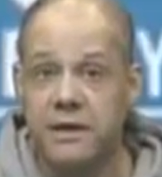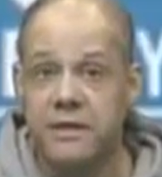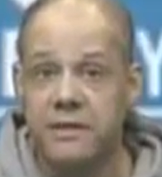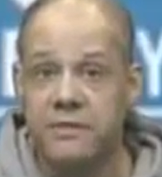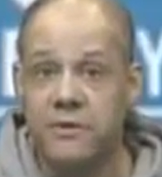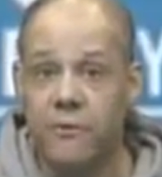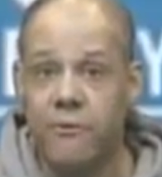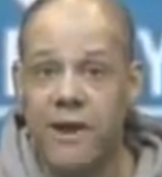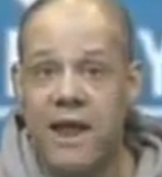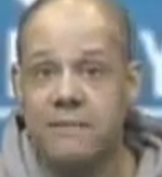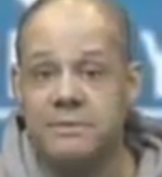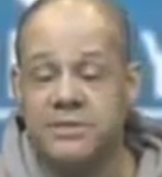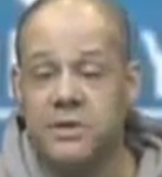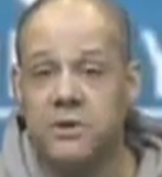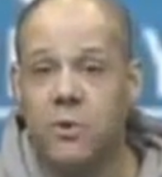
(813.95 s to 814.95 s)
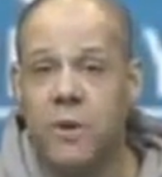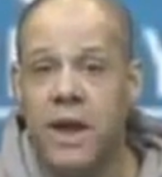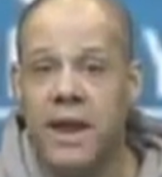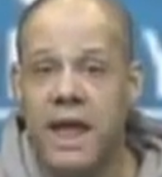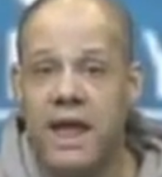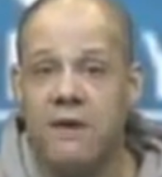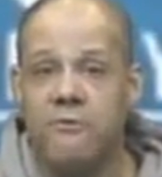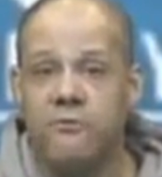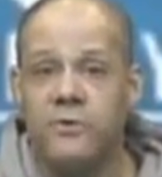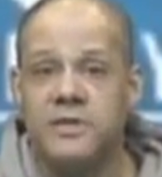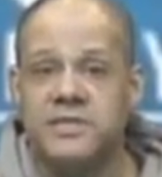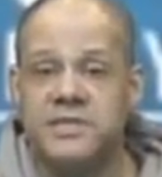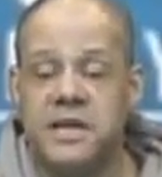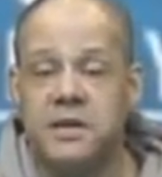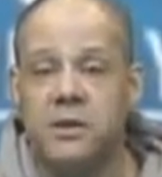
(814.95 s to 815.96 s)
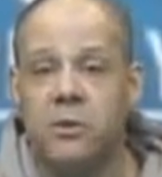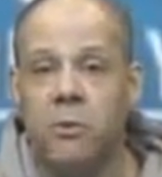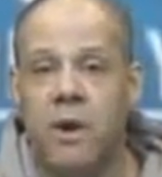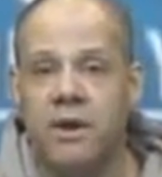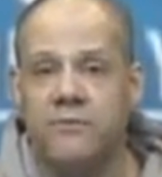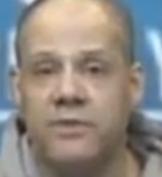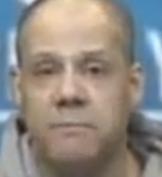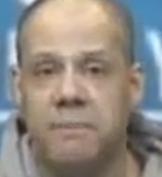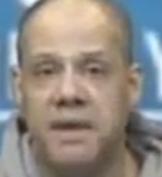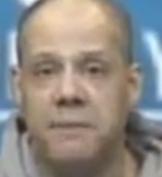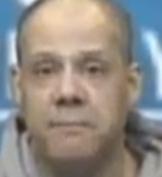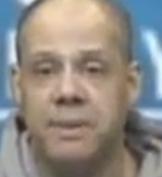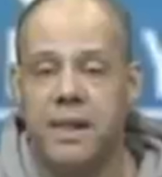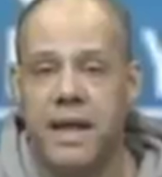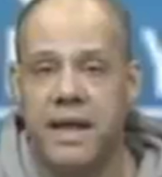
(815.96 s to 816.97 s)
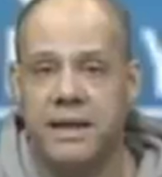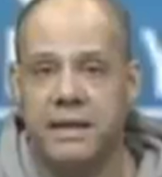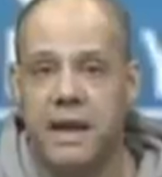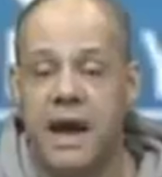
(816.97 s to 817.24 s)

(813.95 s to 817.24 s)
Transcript: the Rams took away every single one of the big play